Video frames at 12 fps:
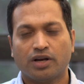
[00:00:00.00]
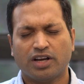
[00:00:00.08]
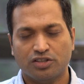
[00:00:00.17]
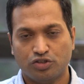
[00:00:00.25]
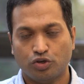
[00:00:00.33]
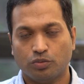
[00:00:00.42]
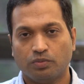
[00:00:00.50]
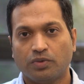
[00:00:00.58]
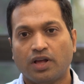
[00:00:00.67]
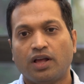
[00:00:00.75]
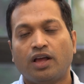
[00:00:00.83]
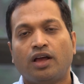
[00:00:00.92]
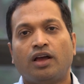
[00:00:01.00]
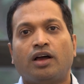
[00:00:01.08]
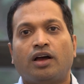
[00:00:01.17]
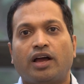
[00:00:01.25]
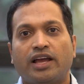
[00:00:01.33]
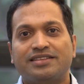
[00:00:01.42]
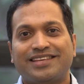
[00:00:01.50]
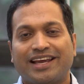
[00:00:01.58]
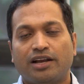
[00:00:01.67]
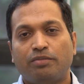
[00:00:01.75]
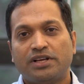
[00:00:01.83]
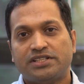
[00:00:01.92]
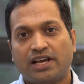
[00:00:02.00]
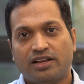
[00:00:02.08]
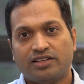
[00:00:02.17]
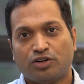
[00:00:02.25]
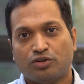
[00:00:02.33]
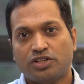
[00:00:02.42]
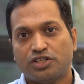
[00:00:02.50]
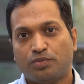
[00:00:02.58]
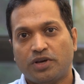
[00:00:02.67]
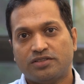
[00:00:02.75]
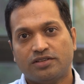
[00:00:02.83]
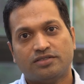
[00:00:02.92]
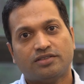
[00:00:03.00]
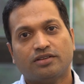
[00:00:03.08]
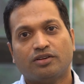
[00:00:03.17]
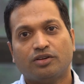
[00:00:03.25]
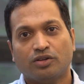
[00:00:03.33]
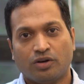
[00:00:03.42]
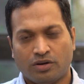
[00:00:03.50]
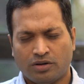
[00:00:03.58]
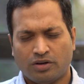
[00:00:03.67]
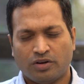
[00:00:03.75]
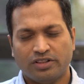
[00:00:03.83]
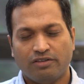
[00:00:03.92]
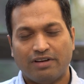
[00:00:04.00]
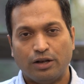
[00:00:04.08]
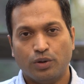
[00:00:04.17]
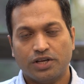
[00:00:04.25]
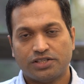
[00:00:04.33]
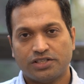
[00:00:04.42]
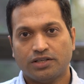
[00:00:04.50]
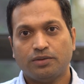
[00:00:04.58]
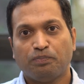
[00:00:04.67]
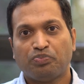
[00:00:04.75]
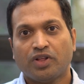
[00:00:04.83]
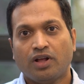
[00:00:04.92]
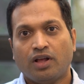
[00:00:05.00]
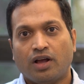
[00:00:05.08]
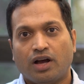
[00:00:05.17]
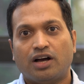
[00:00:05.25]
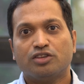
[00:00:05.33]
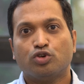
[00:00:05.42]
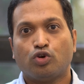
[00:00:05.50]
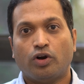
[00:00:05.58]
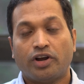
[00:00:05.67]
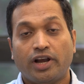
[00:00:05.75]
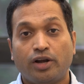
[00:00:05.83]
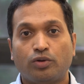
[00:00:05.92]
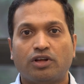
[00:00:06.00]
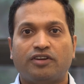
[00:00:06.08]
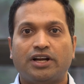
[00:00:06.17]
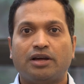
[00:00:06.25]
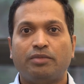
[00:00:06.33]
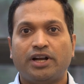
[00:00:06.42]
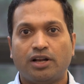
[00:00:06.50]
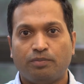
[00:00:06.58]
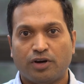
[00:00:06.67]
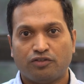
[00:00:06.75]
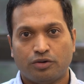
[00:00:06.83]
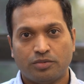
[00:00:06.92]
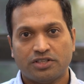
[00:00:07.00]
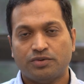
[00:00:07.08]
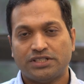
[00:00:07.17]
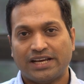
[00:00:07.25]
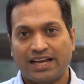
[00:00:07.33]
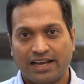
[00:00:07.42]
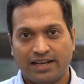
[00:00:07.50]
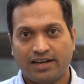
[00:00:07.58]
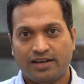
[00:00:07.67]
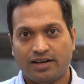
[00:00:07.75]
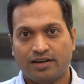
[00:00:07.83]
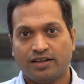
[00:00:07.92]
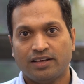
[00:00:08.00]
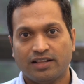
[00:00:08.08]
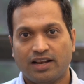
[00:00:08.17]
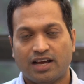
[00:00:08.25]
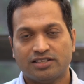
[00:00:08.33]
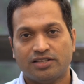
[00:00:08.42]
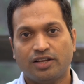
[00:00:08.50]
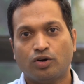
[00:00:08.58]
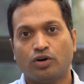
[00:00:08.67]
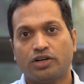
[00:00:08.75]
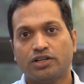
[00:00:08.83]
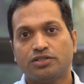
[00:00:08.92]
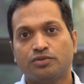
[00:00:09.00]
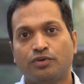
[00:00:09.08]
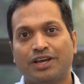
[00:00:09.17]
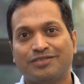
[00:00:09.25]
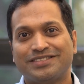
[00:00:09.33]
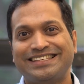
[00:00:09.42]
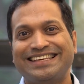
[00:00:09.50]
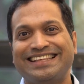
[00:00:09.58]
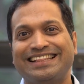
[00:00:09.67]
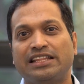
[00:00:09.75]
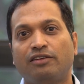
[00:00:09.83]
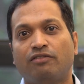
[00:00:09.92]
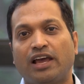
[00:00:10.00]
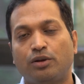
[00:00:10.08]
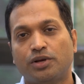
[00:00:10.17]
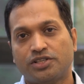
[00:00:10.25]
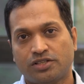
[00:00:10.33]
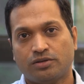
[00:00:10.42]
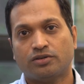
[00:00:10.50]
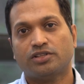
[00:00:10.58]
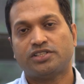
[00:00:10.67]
consume. And second big challenge around this space is on the valuation. So contrary to the fundamental performance which I highlighted in the last 3 quarters, we have seen the valuation or the